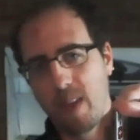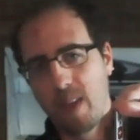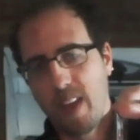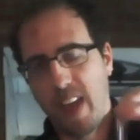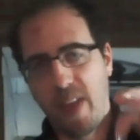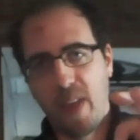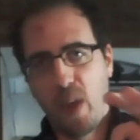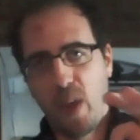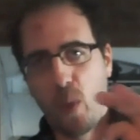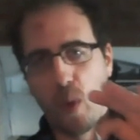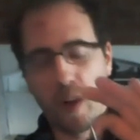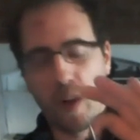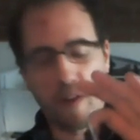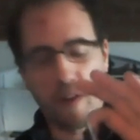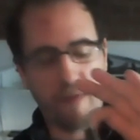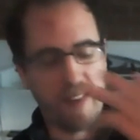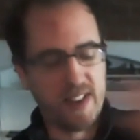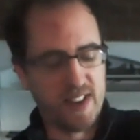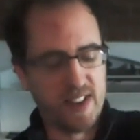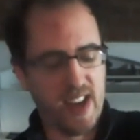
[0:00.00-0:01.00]
and they work
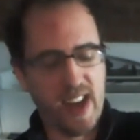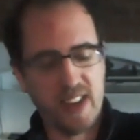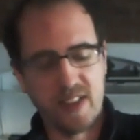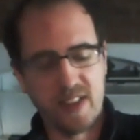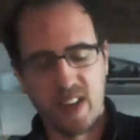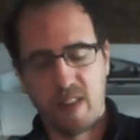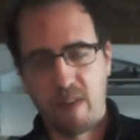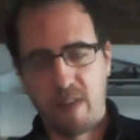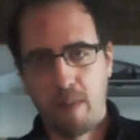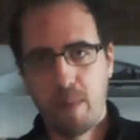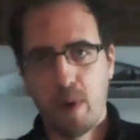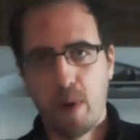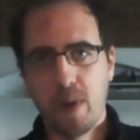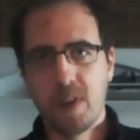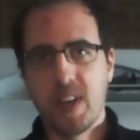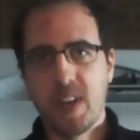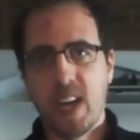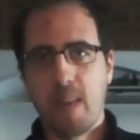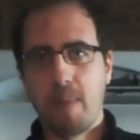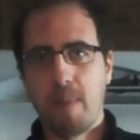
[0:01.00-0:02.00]
fantastic for
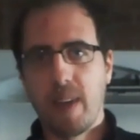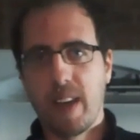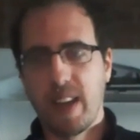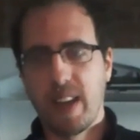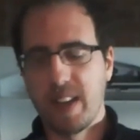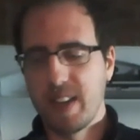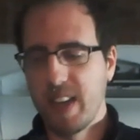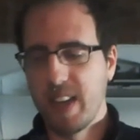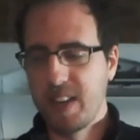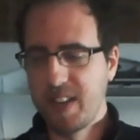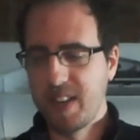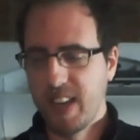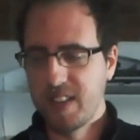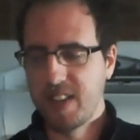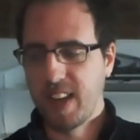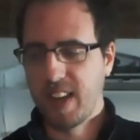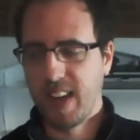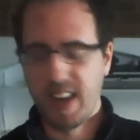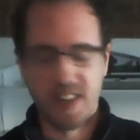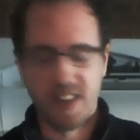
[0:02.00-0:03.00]
prototyping and, and
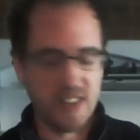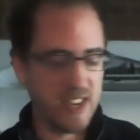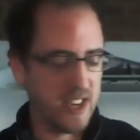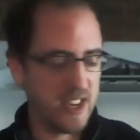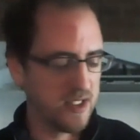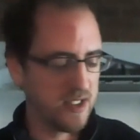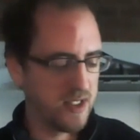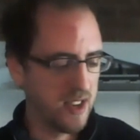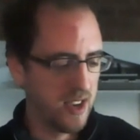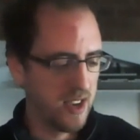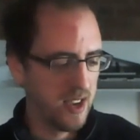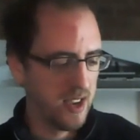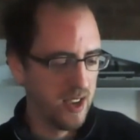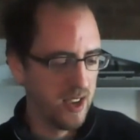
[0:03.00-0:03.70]
testing ideas.